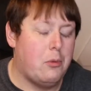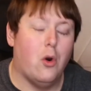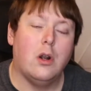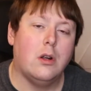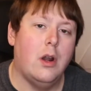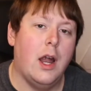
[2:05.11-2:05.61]

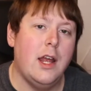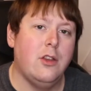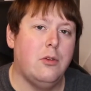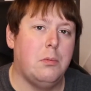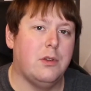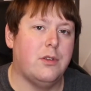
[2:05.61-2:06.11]
pork
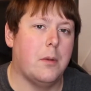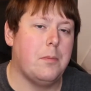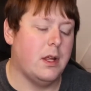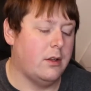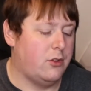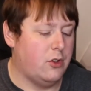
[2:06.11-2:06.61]
rinds, but
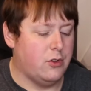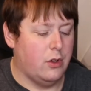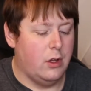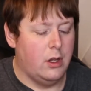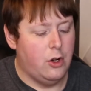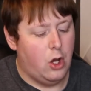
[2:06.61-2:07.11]
something's just a
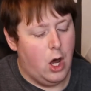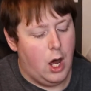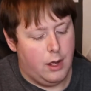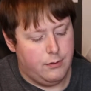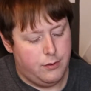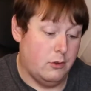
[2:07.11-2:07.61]
little
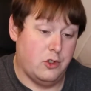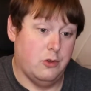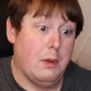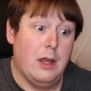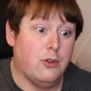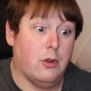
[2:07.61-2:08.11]
off, which is
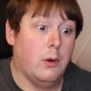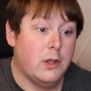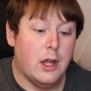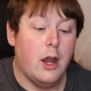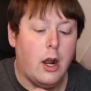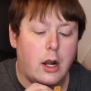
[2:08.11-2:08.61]
basically what
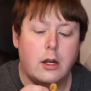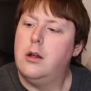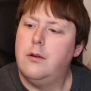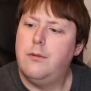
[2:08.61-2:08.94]
they are.